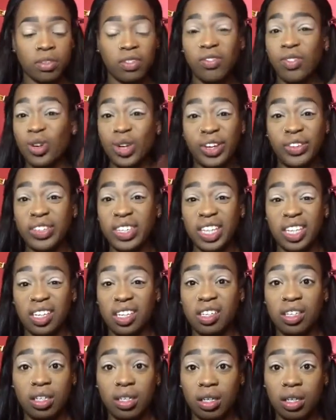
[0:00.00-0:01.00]

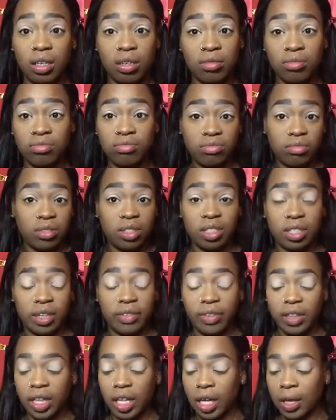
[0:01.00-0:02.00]
everything, just
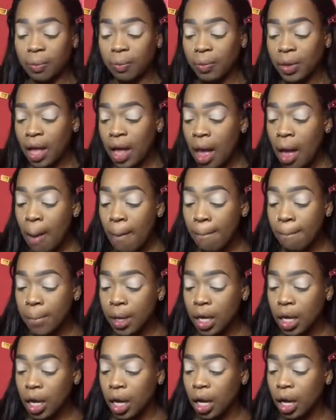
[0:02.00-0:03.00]
everything.
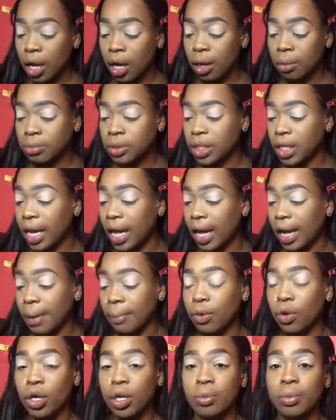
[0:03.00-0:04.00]
But today I'm
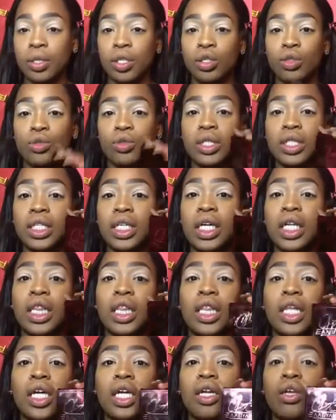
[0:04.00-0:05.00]
going to be using
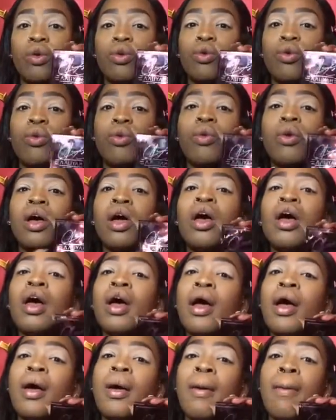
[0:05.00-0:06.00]
the new
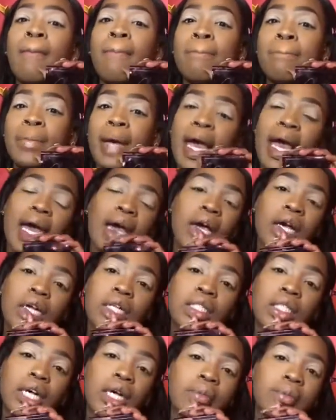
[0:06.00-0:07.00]
MAC
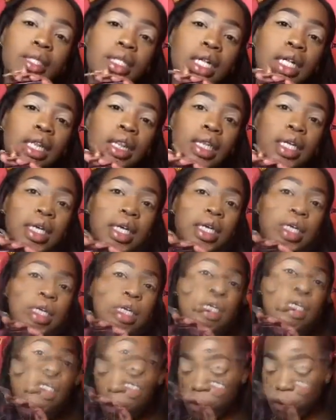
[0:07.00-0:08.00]
times
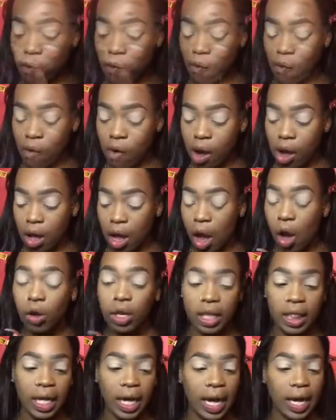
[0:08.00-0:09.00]
Aaliyah.
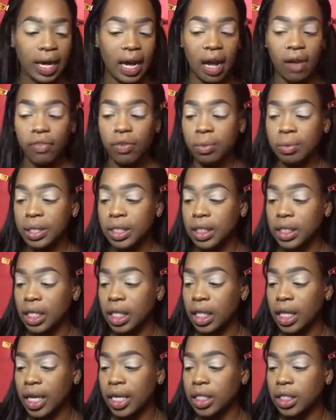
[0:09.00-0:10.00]
Only thing I got from this
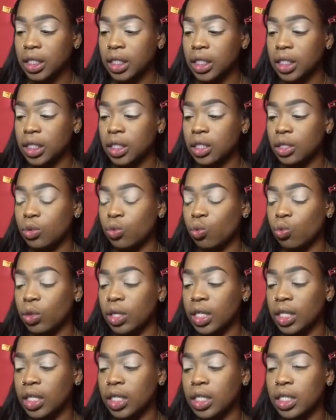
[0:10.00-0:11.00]
collection
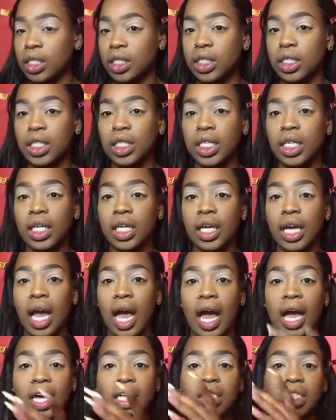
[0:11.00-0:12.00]
was the
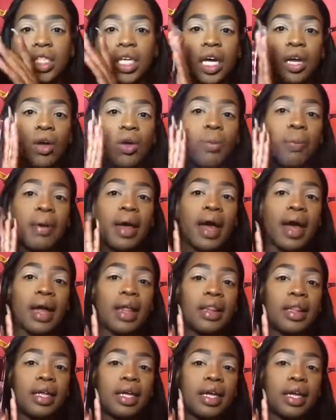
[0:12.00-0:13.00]
eyeshadow
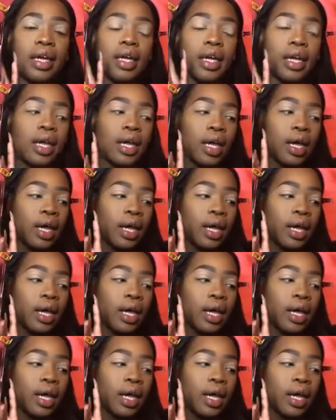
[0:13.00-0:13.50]
palette